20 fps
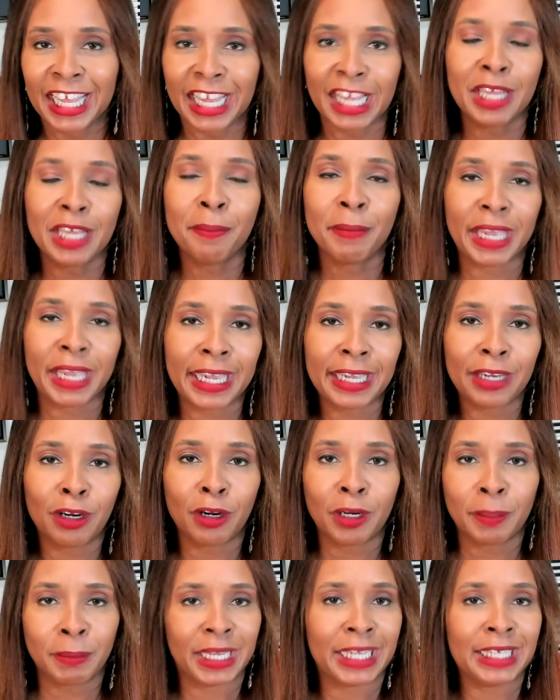It may or
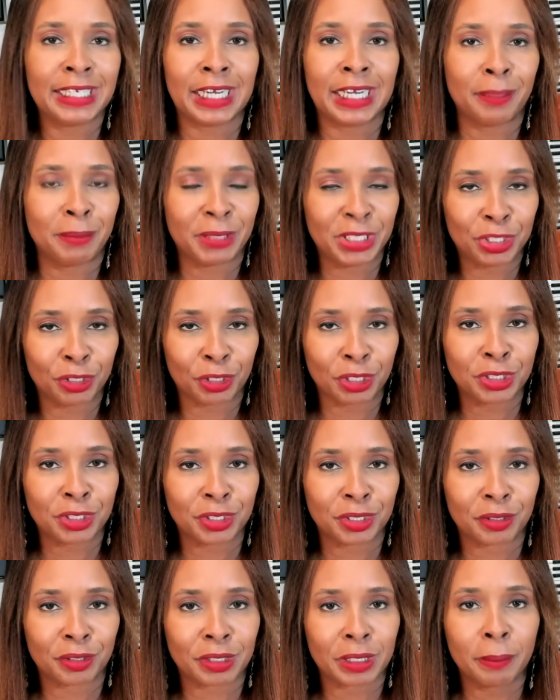may not be your
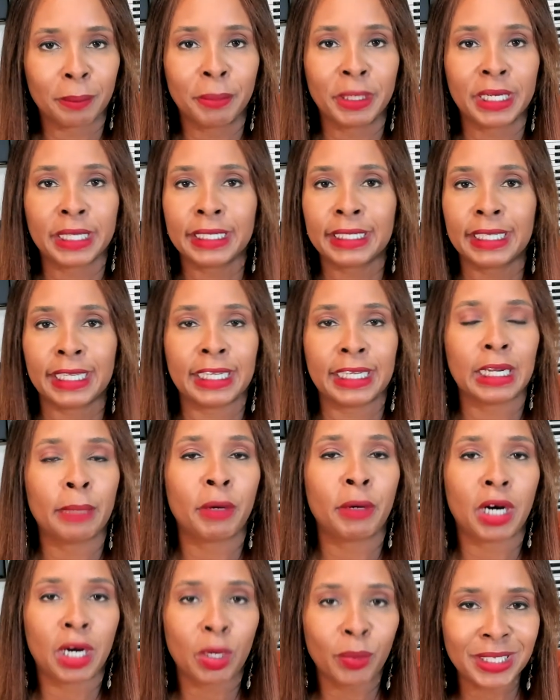truth. But again, I'm
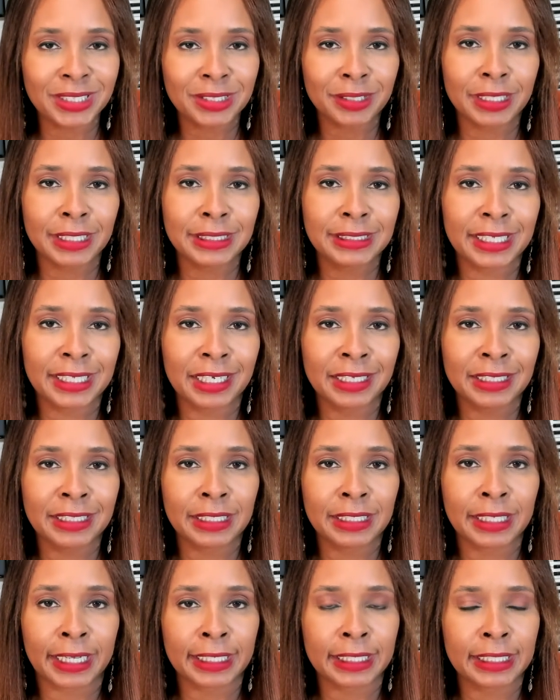always going to tell it
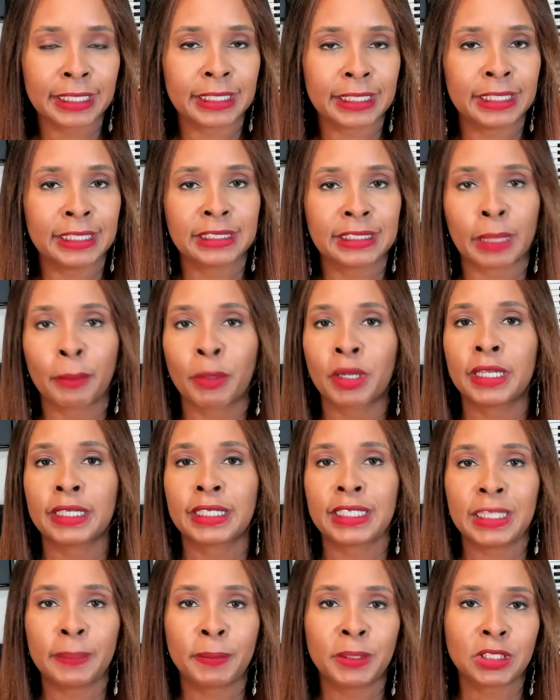like it is. I'm going to
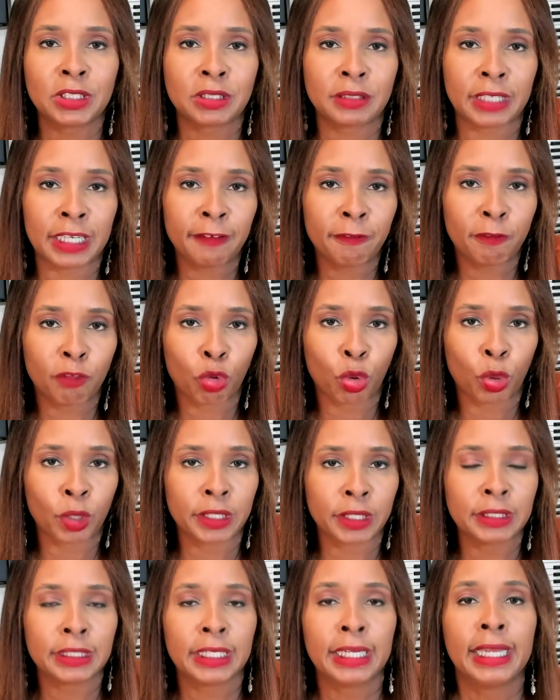keep it
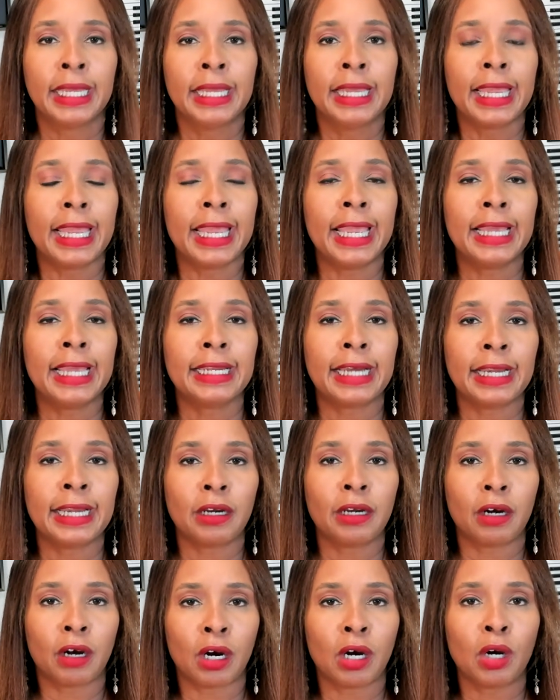straightforward. And I
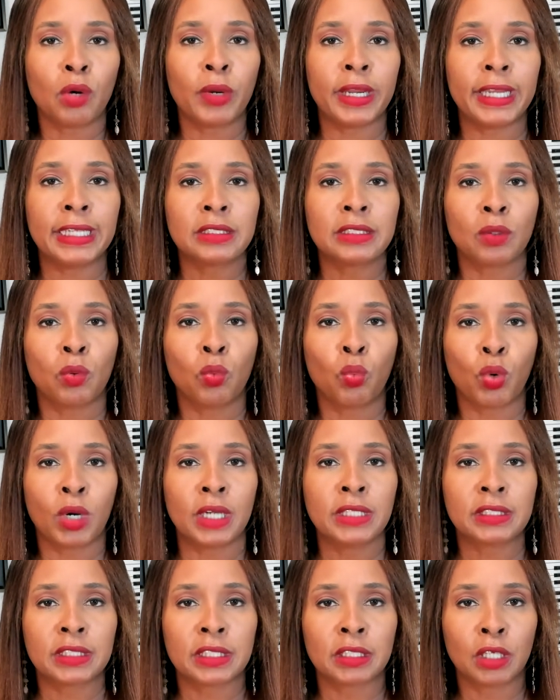always
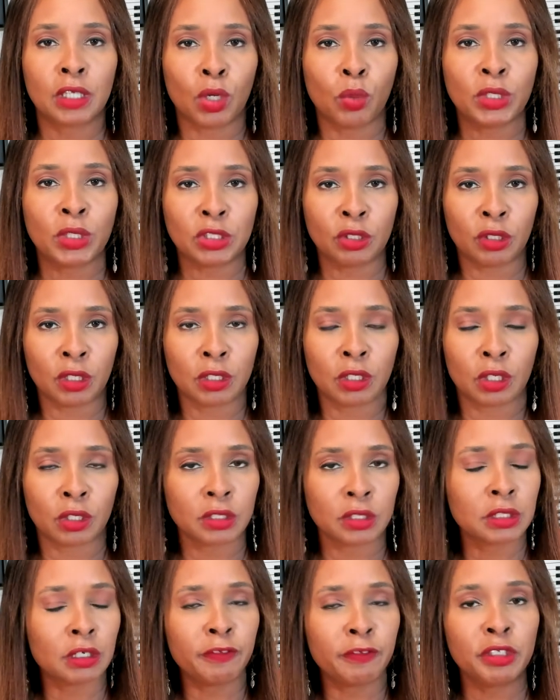want to go with your goal.
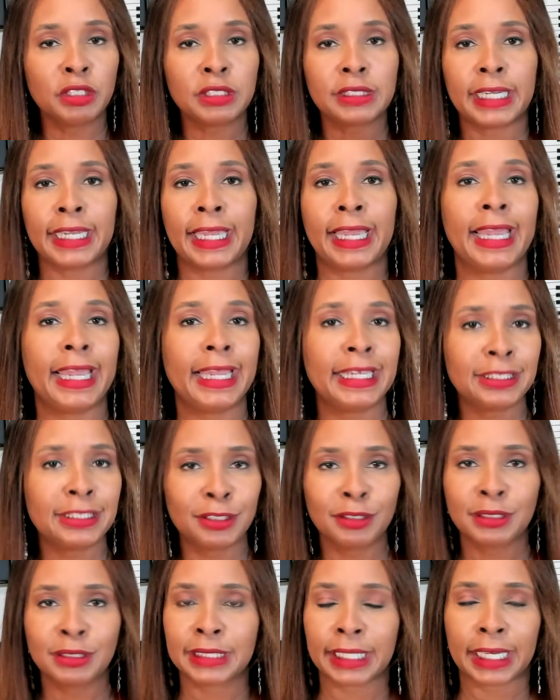So if you say, hey,
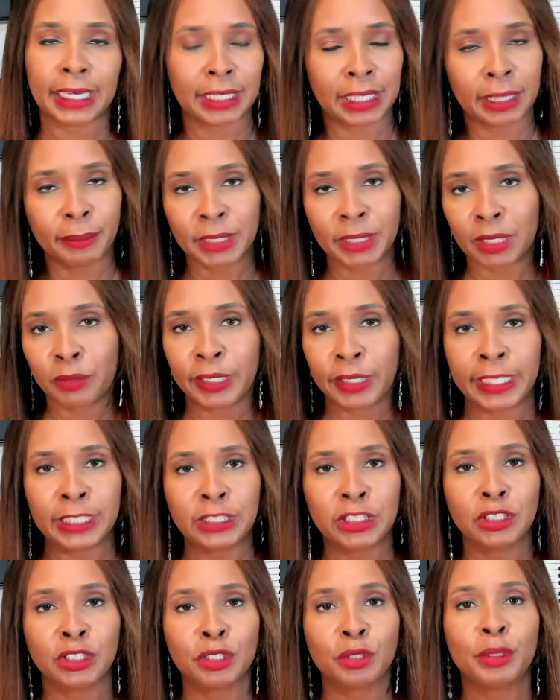Suzette, I'm not ready
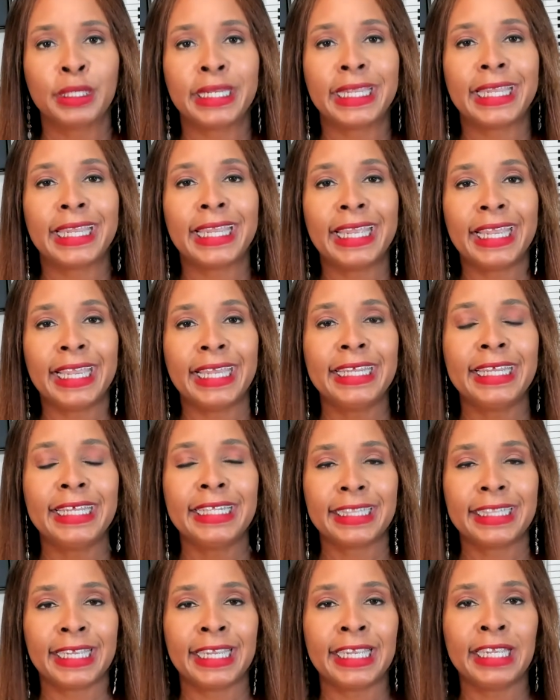to do
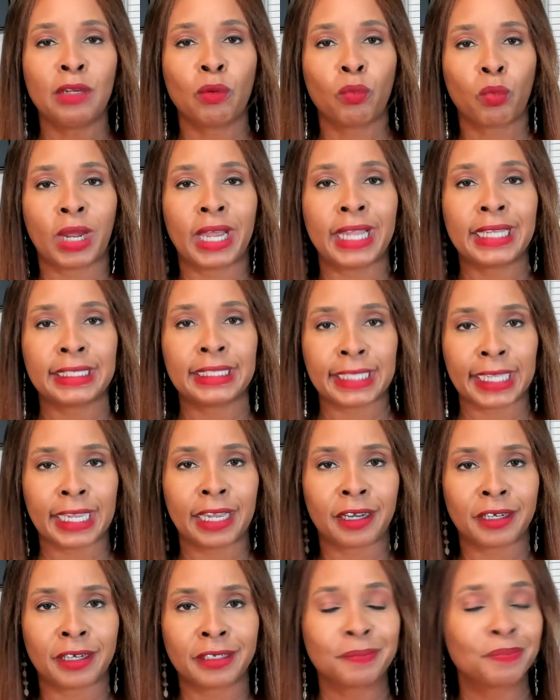anything right
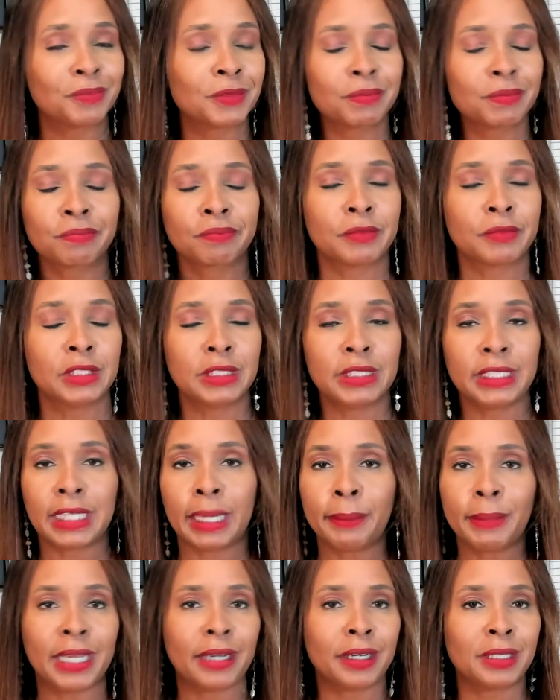now, then I'm
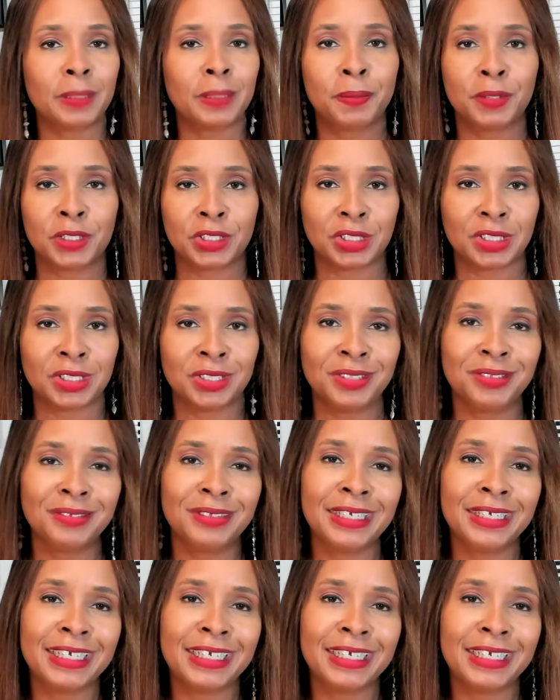not going to push you.